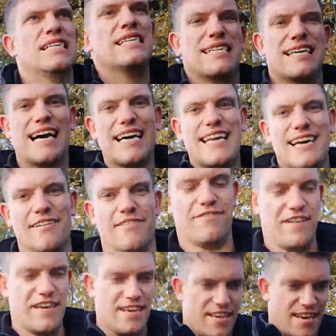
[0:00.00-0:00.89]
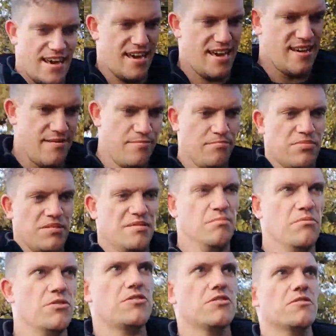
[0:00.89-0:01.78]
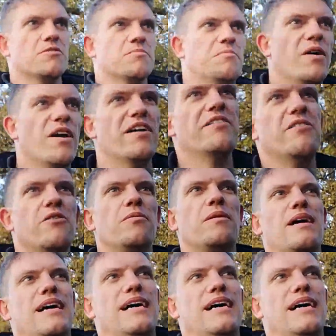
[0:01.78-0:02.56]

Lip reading: Can't I feel your muscles burning up.